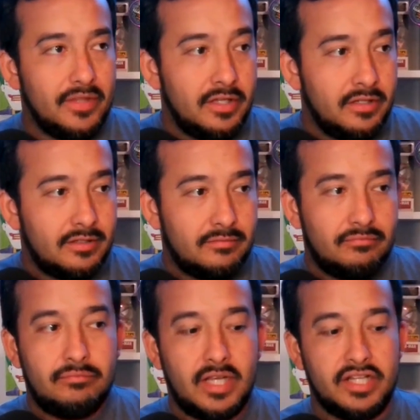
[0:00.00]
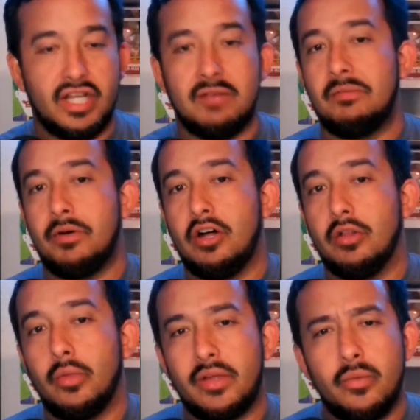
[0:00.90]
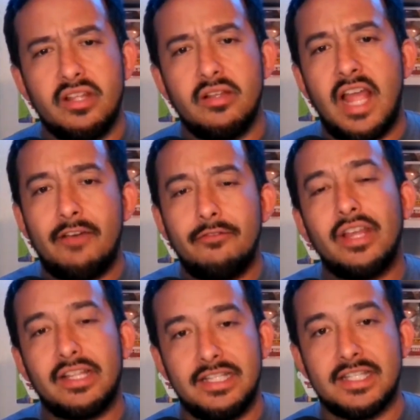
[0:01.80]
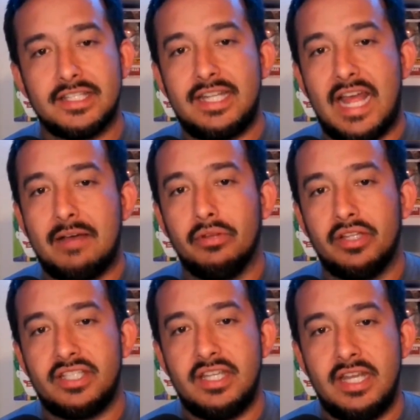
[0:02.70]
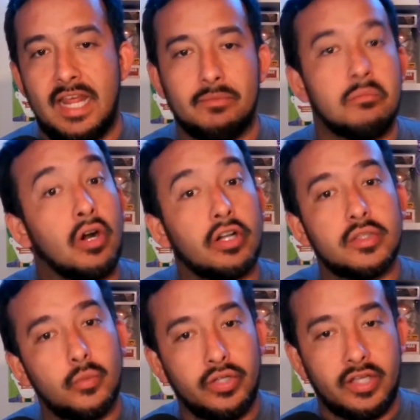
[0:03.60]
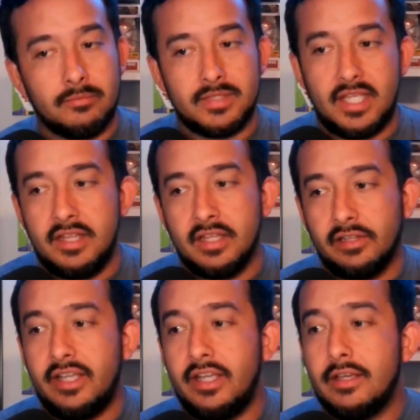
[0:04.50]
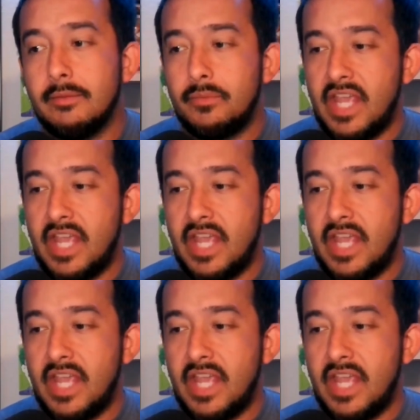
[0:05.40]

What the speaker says: Adama Ball. Like, we have like these established names, Marcus Williams, in the league.